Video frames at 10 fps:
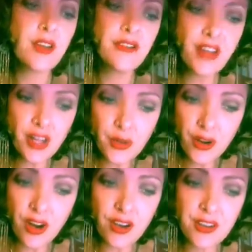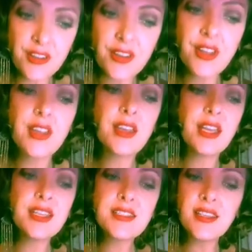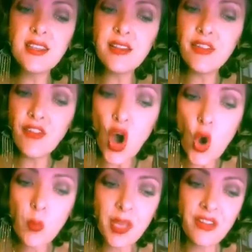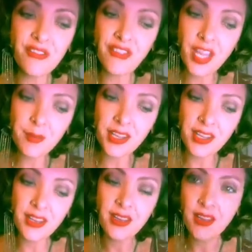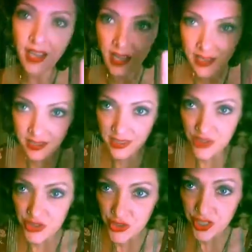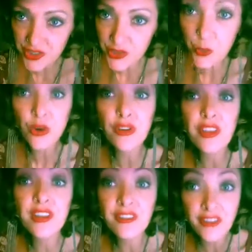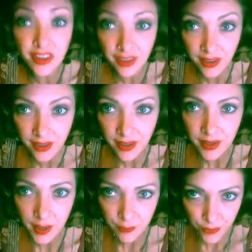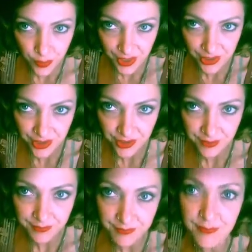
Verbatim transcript: Follow your heart. It's a love of home and family, and it's trustworthy psychic information.